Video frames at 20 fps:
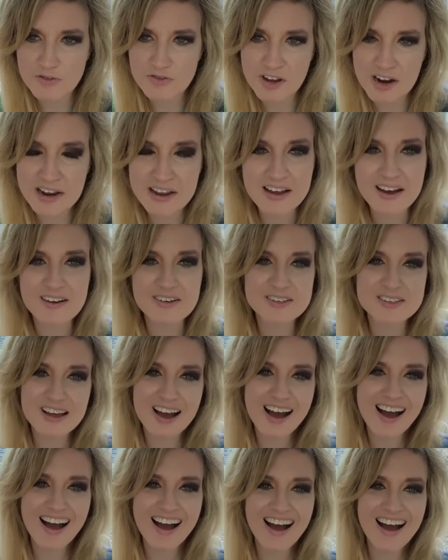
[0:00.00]
videos.
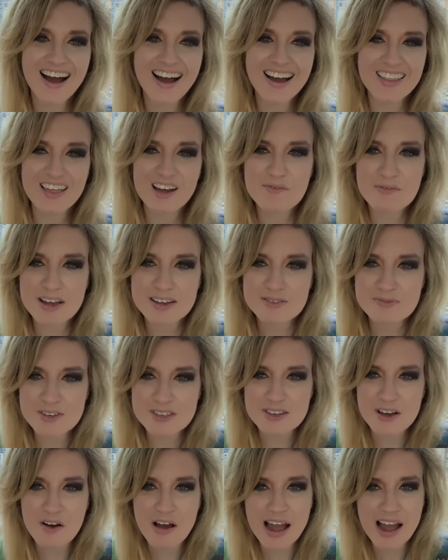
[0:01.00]
Ah, that makes me
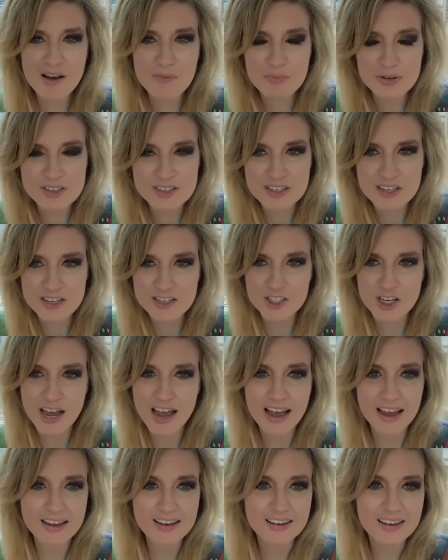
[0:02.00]
so happy,
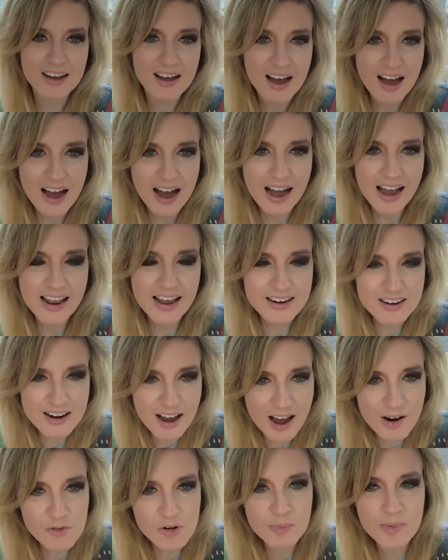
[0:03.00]
CJ. I had
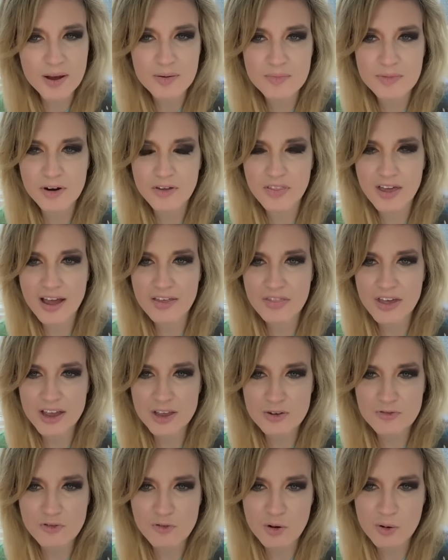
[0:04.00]
not remembered that.
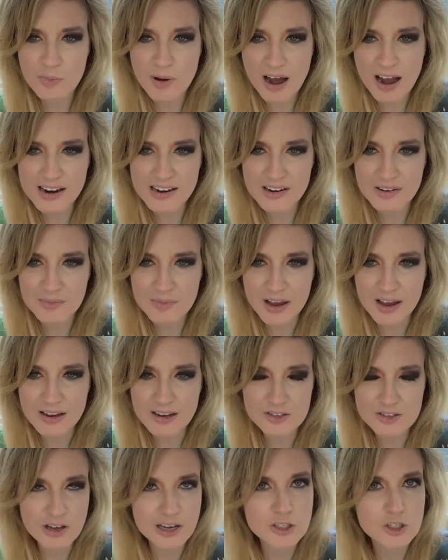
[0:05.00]
Thank you for reminding me
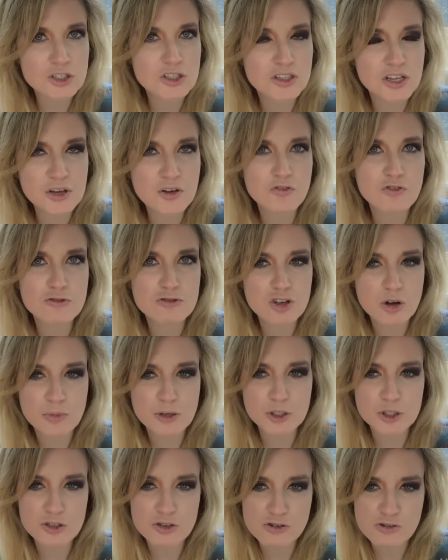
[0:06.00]
because I just think of you so
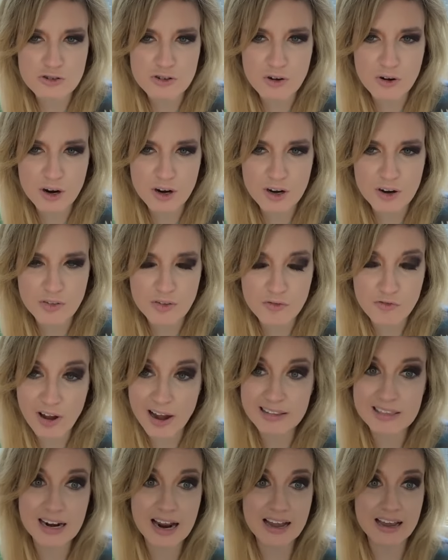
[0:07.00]
much as a New Yorker. The
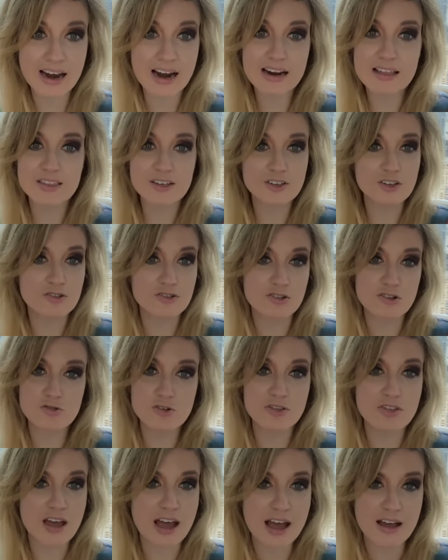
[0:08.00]
fact that I had anything to do
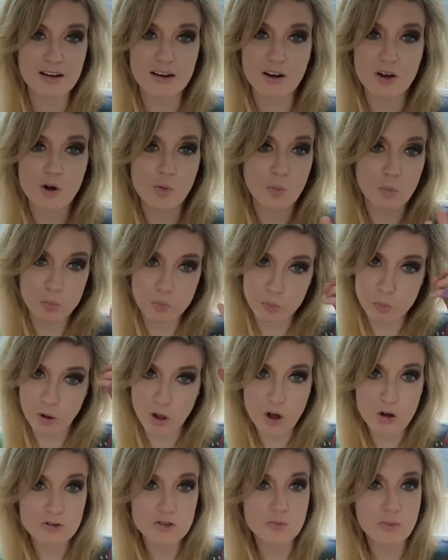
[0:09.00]
with that
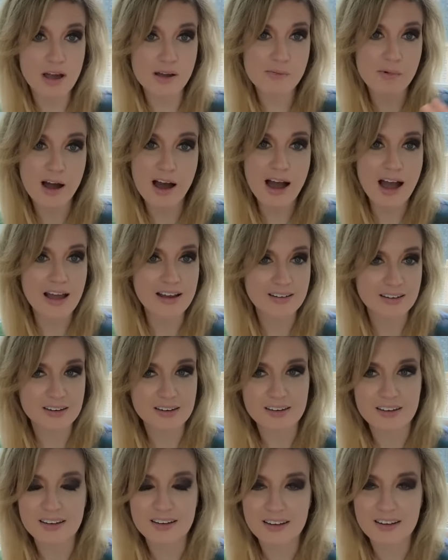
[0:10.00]
blows my mind.
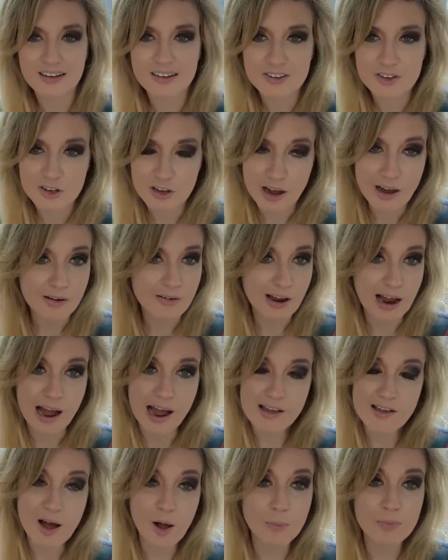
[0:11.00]
I,
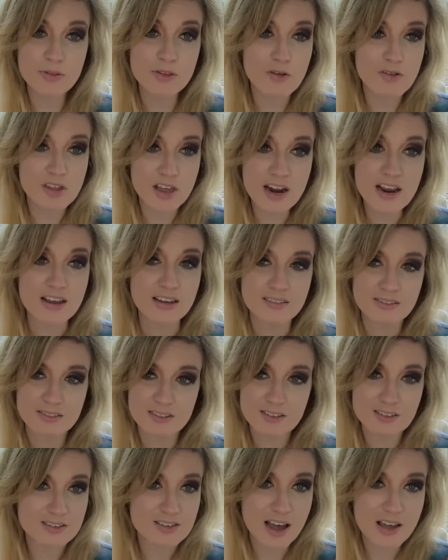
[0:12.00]
I helped the city
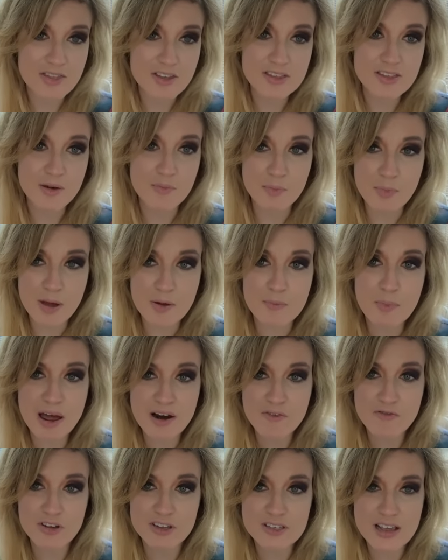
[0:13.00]
because I think that it
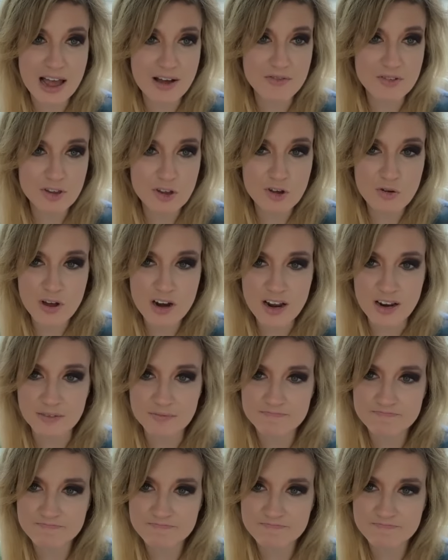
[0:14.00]
benefits having you in it.